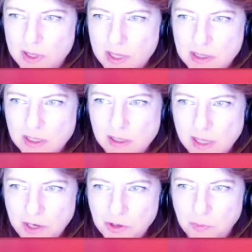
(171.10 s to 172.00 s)
that the
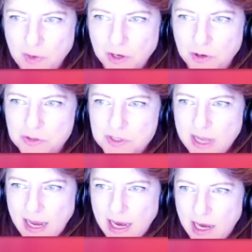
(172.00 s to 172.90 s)
clinic directors
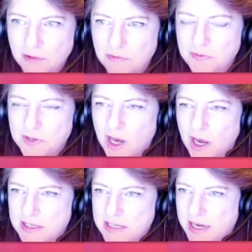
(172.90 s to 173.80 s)
have
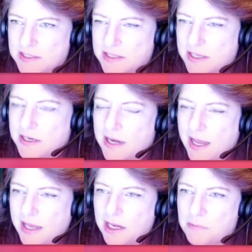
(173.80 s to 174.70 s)
contacts and
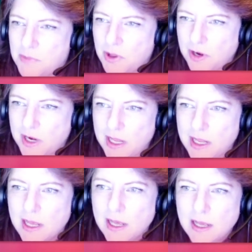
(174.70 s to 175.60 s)

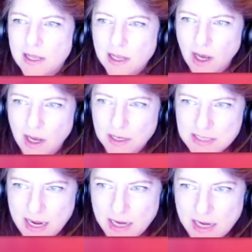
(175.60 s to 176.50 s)
community
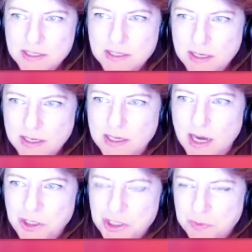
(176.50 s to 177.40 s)
contact,
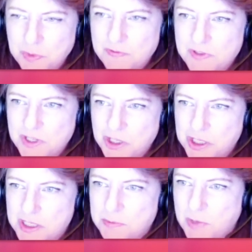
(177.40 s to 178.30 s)
not just with
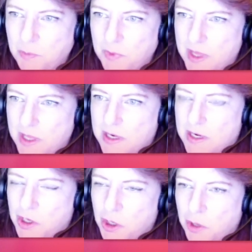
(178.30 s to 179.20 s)
physicians, but within,
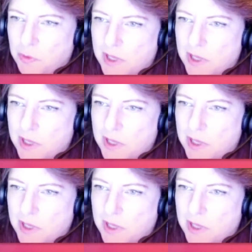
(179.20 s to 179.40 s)
the